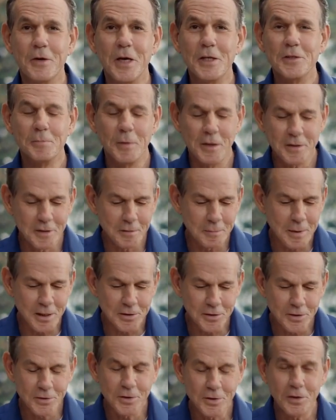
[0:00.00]
must have
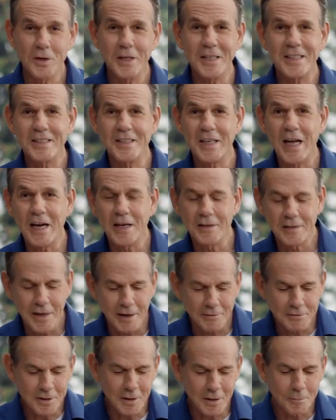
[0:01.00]
been just ecstatic to
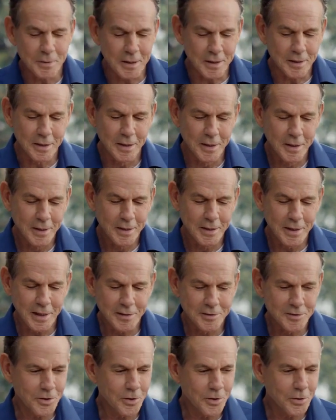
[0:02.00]
have something
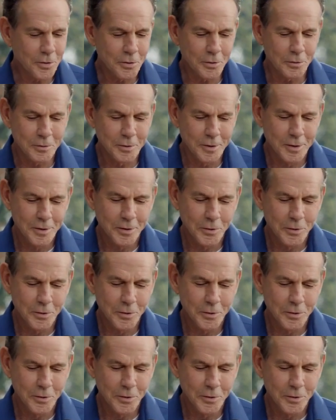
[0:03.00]
that's so